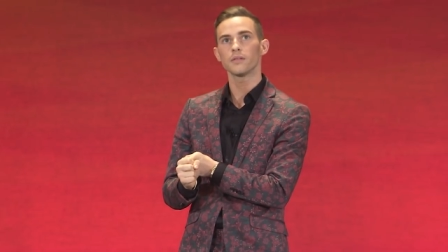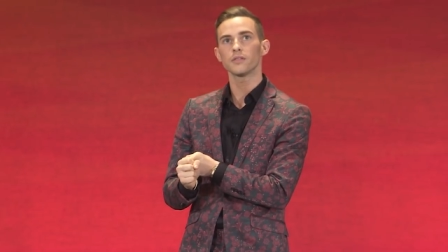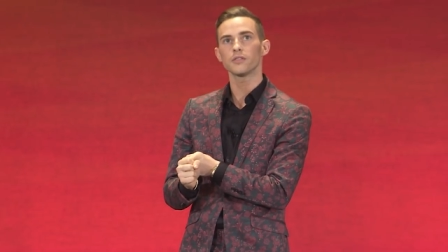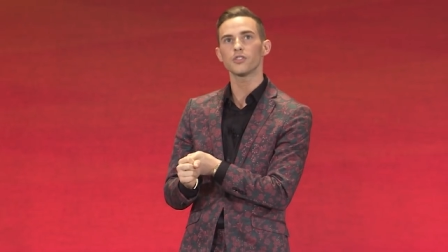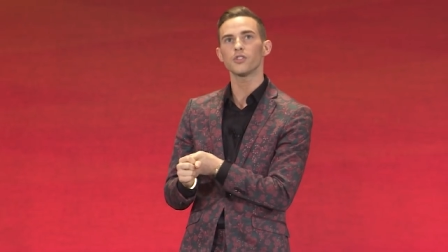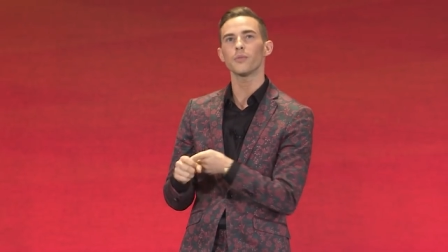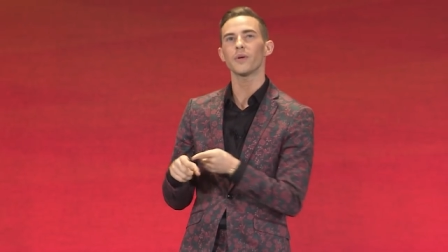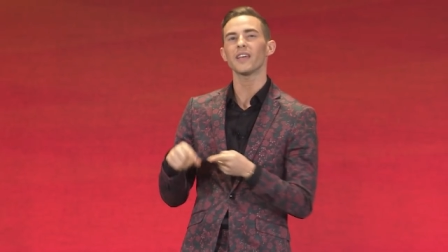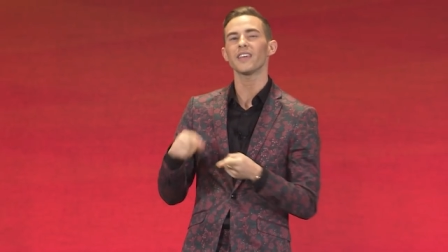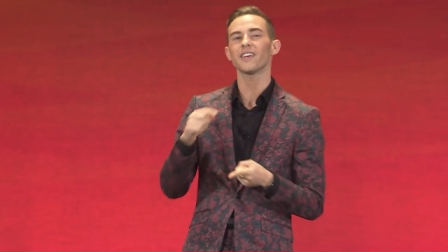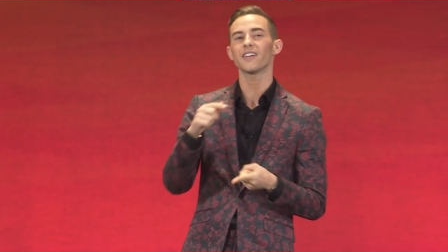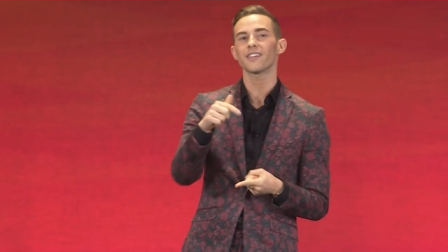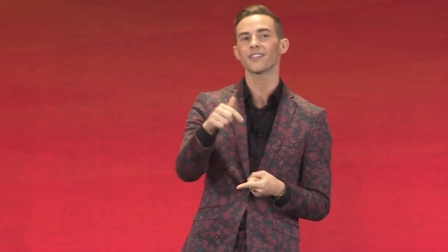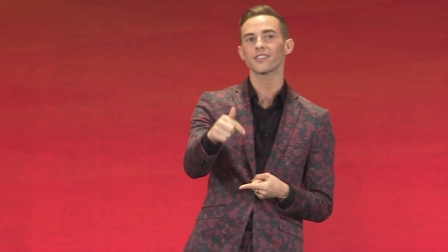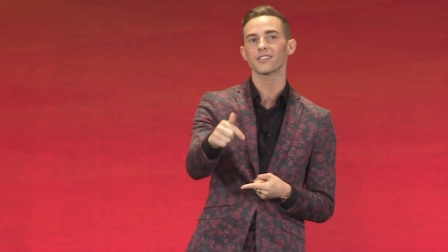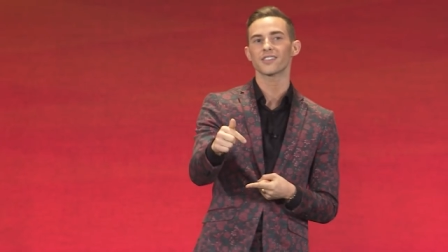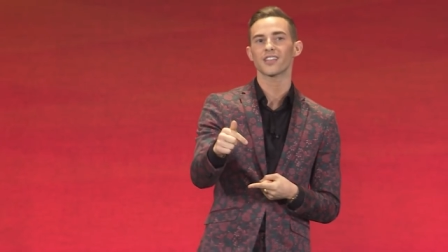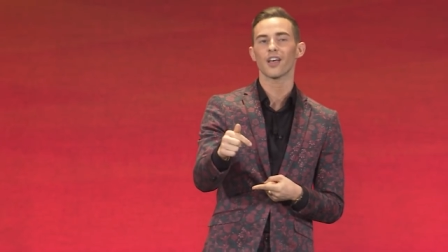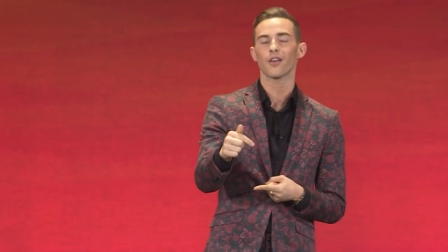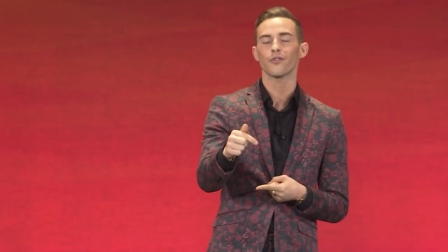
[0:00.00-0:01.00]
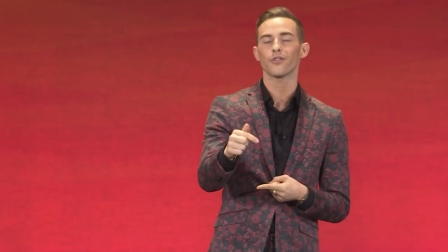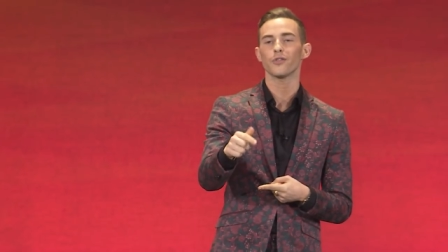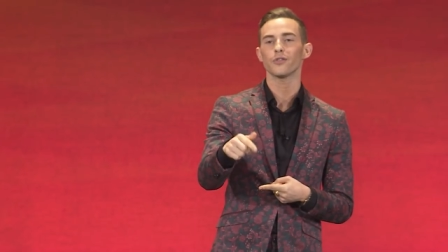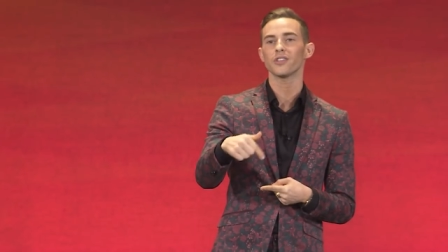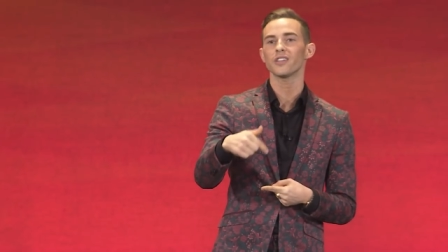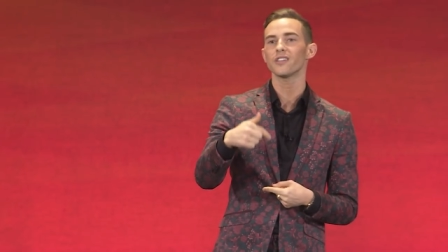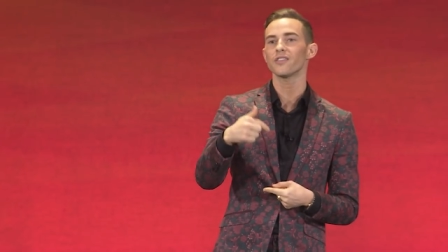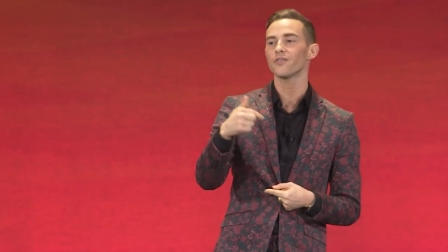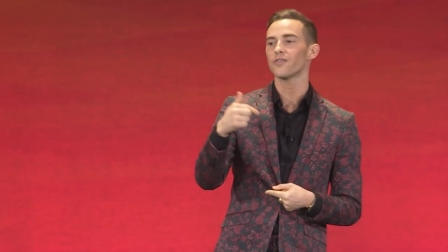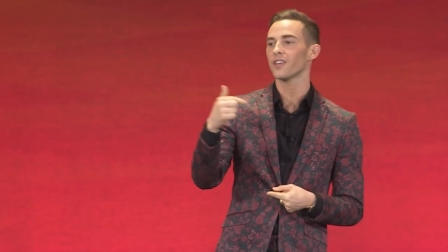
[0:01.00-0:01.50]
to my younger self who
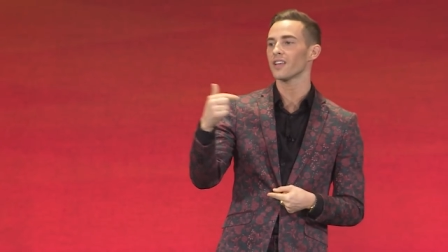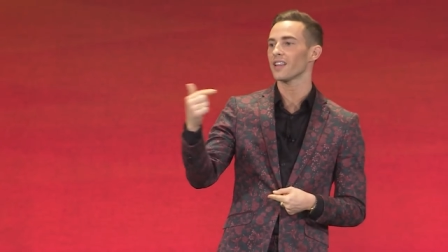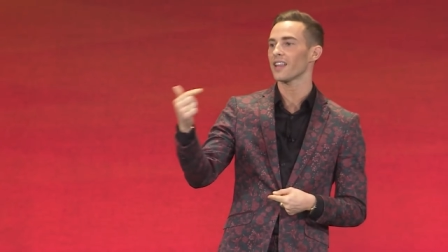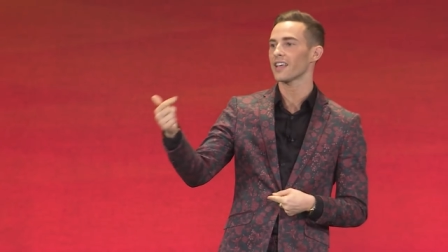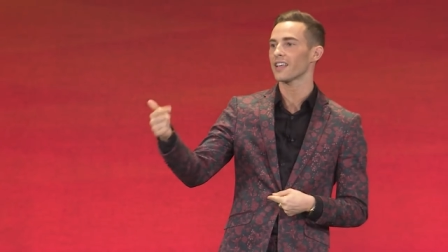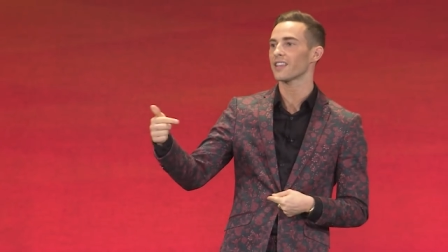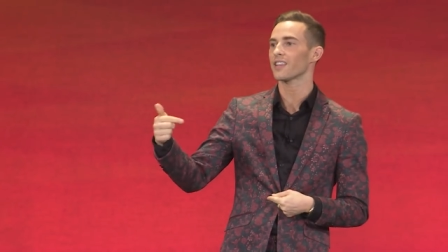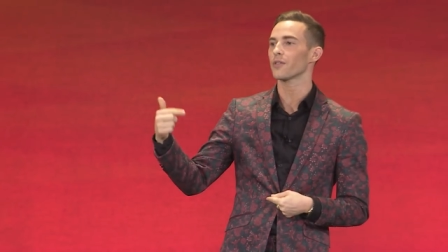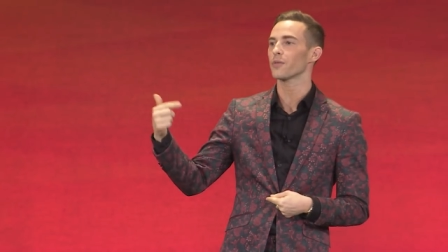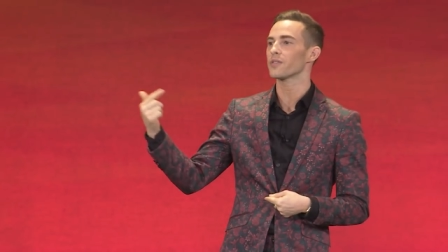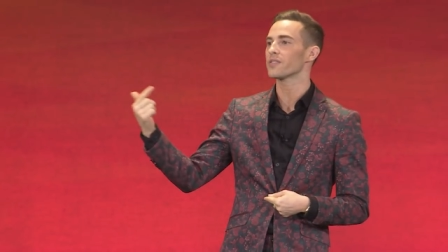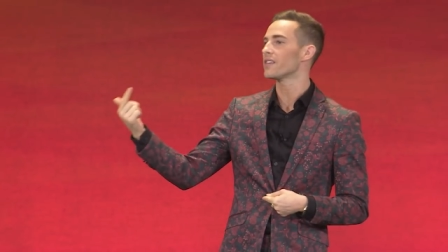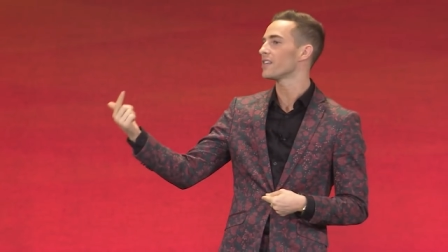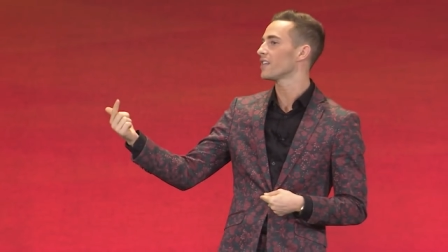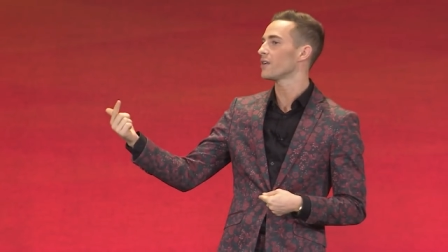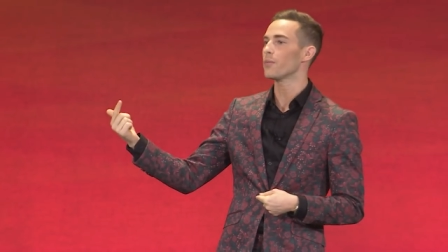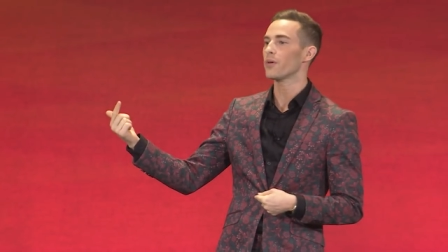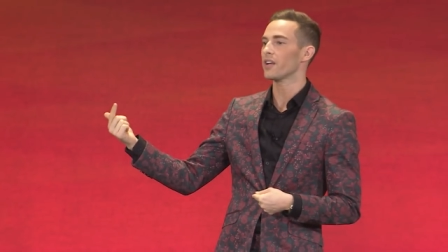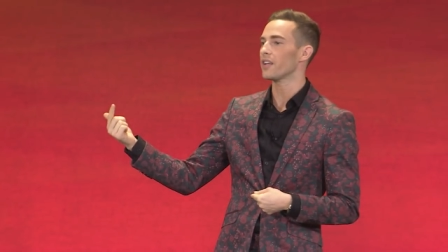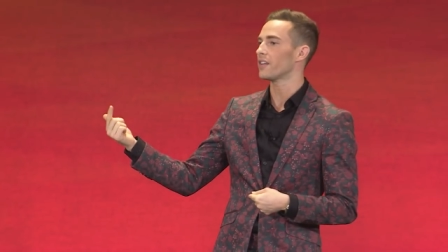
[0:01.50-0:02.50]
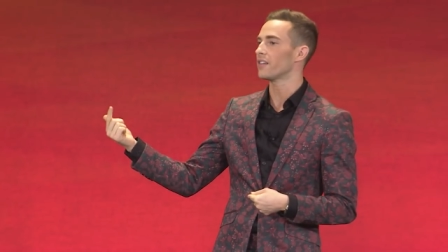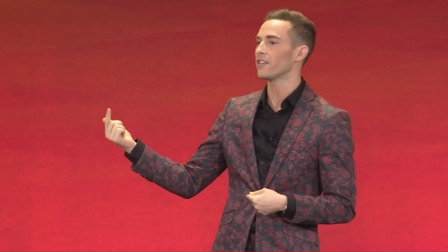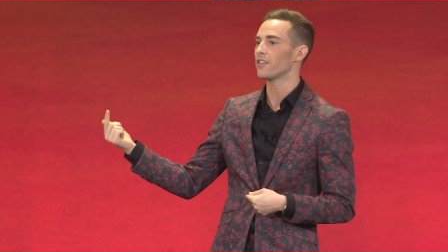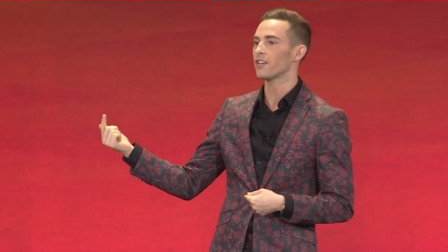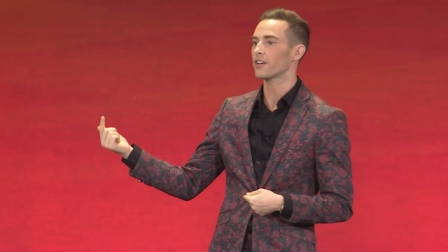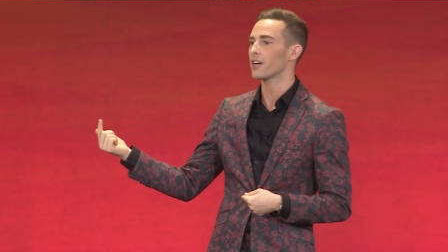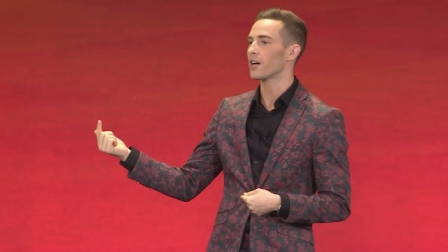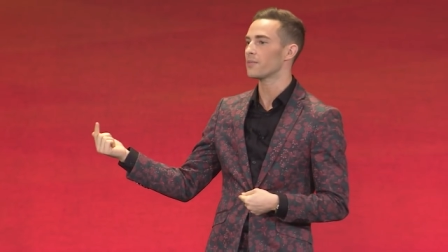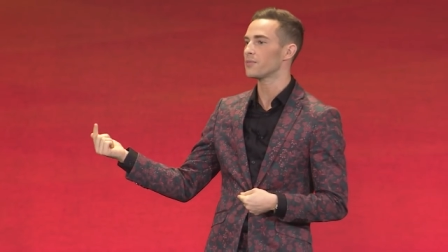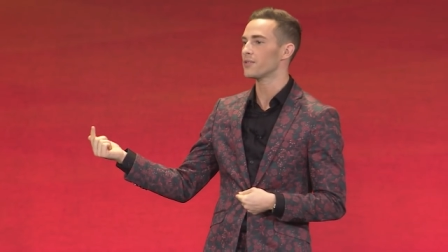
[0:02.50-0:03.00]
didn't feel like there was anybody to
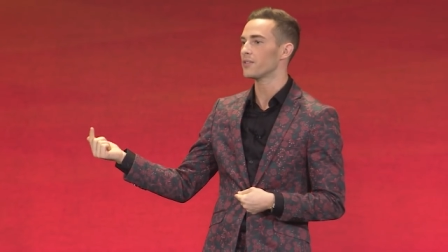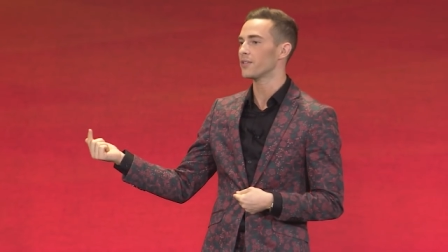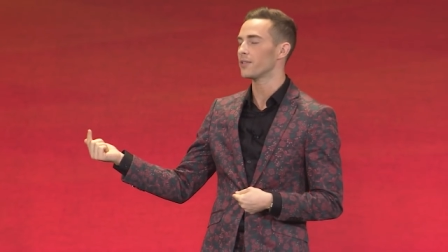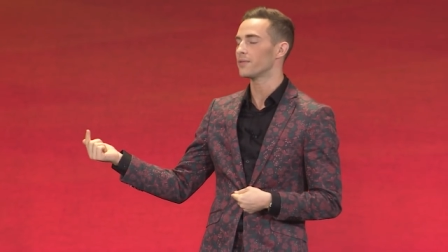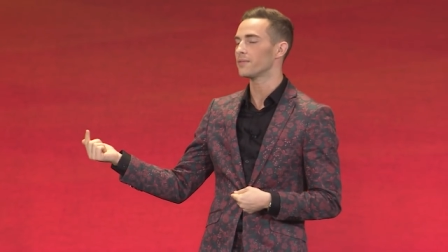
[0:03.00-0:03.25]
look up to.